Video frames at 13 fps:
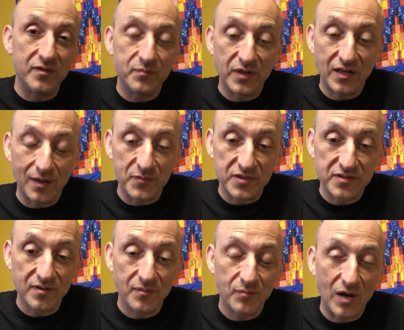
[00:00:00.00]
it
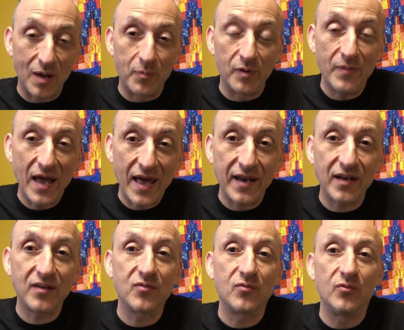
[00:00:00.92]
becomes
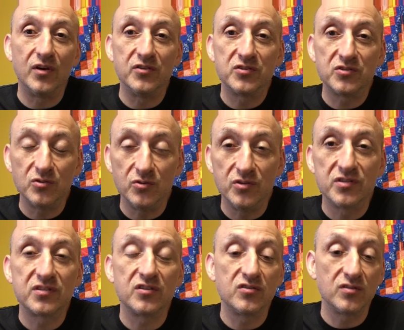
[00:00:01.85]
problematic, when
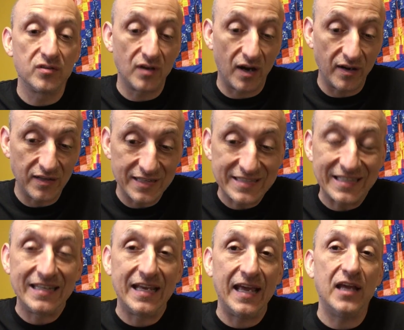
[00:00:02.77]
students are
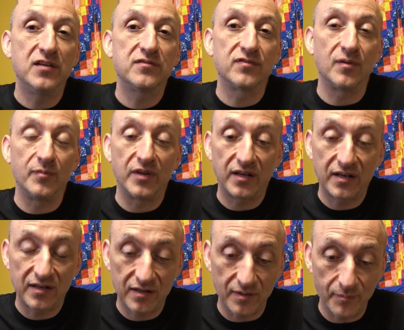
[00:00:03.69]
disengaged from the
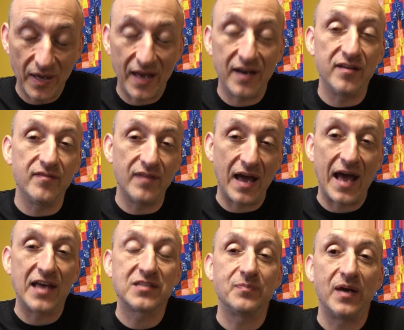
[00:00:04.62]
competitive
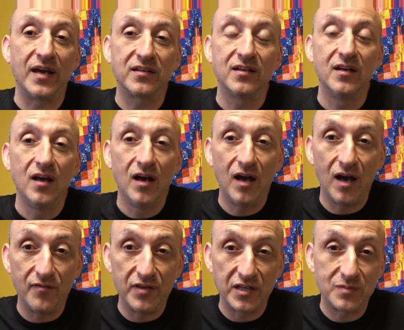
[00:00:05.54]
aspect
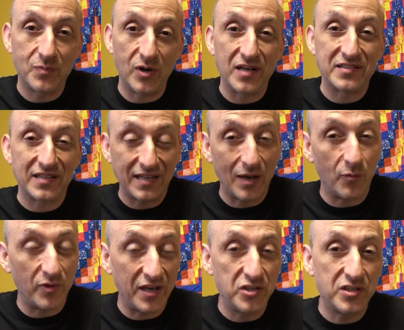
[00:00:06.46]
of the experience. And again,
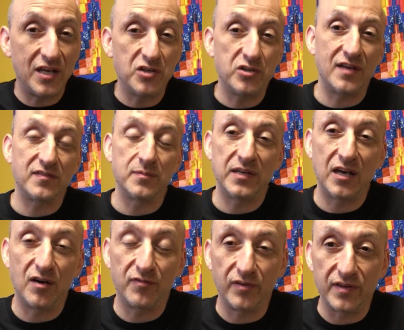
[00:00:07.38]
with education, you have to be
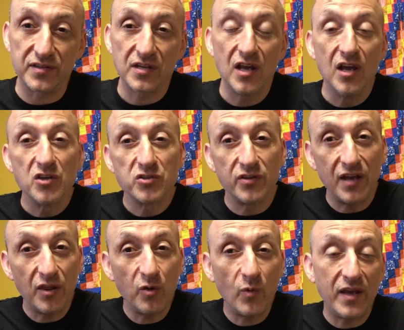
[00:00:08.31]
careful of this. So the
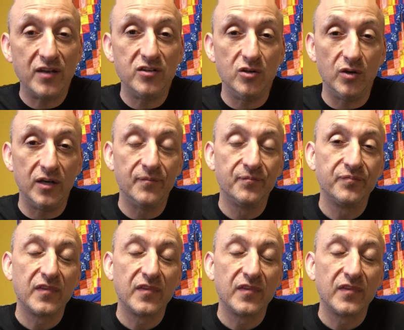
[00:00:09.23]
other way to do it